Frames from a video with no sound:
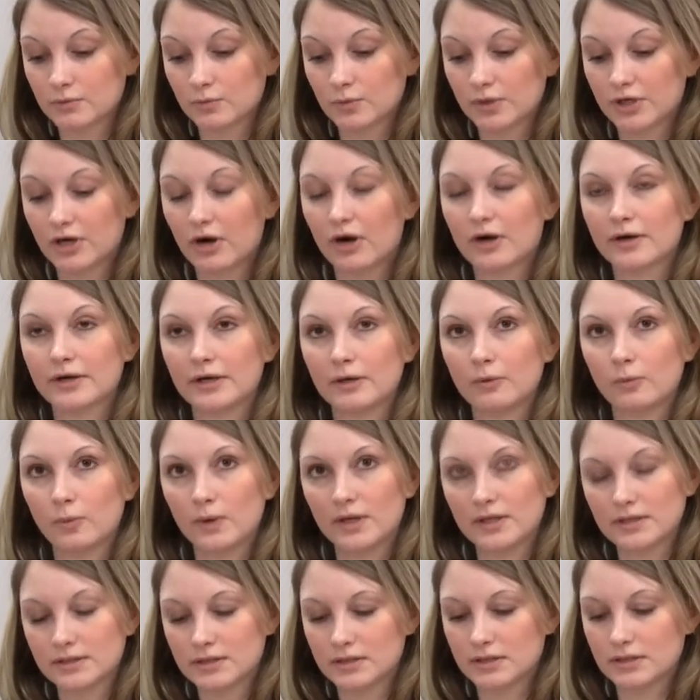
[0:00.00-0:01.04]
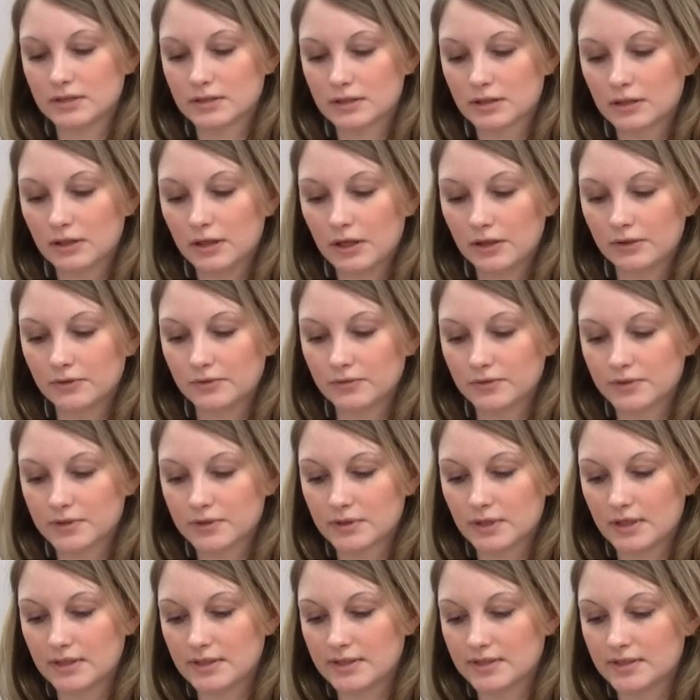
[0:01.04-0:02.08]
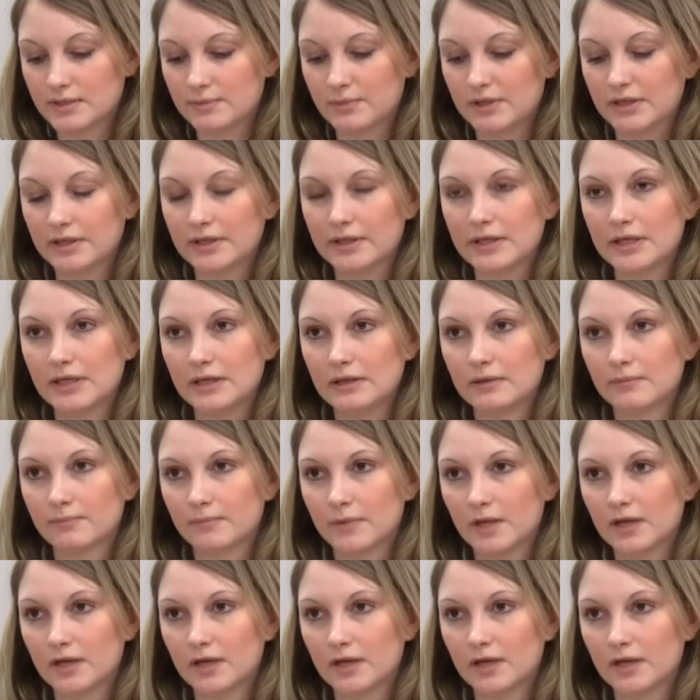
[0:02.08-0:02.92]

regarding when to disclose a disability,